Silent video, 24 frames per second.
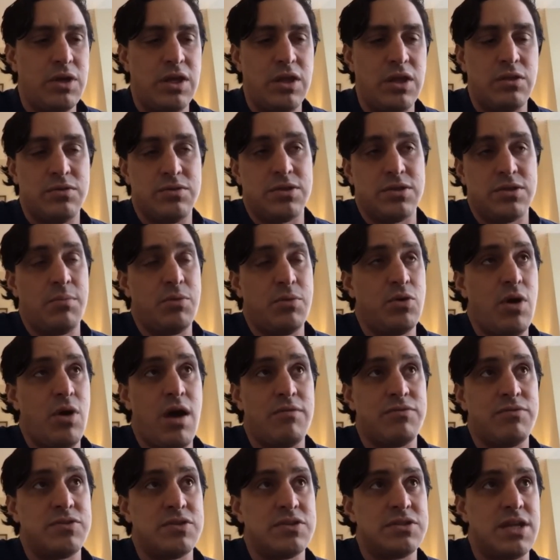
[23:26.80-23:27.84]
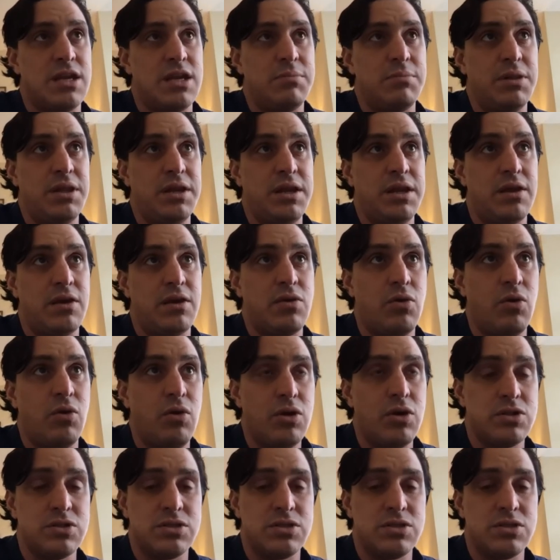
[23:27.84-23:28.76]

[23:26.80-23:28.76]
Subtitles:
some who have sustainability at their core and